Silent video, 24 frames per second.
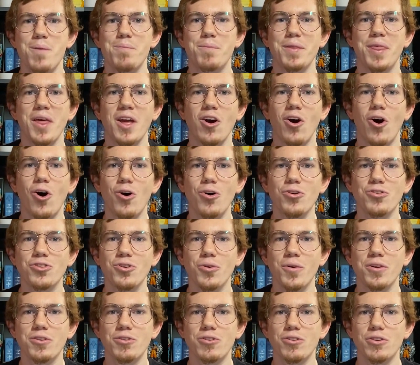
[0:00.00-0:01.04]
but they also
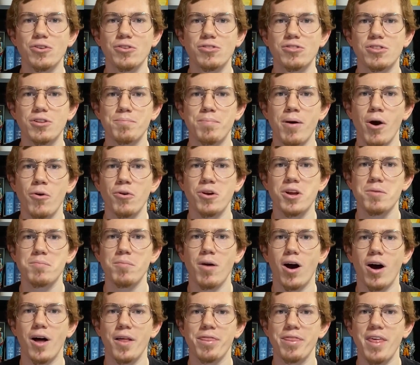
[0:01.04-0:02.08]
introduce the
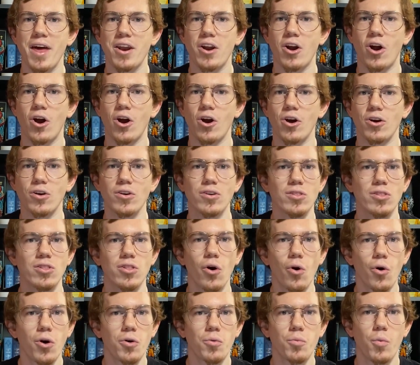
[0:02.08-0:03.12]
Pokemon that are,
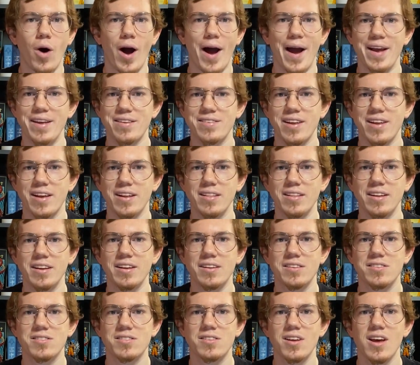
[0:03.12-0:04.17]
lore-wise at
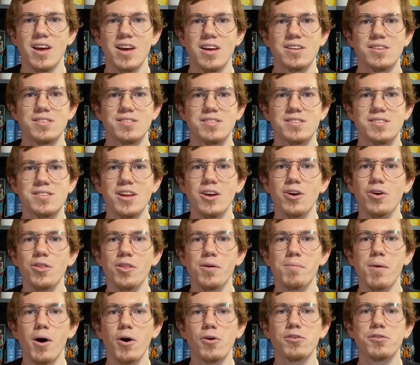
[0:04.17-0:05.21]
least, still the
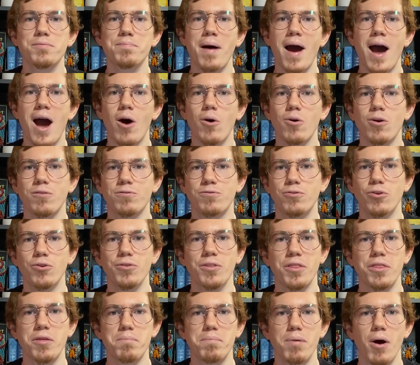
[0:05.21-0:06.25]
most powerful
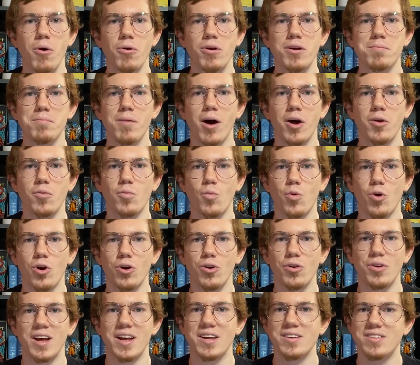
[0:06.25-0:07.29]
that the Pokemon
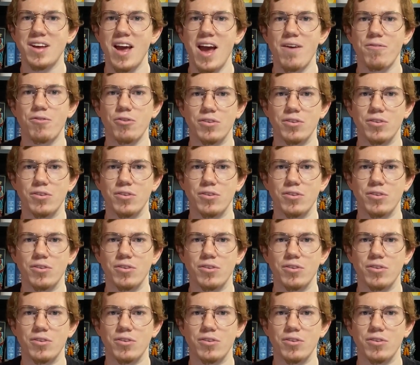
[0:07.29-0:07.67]
world has ever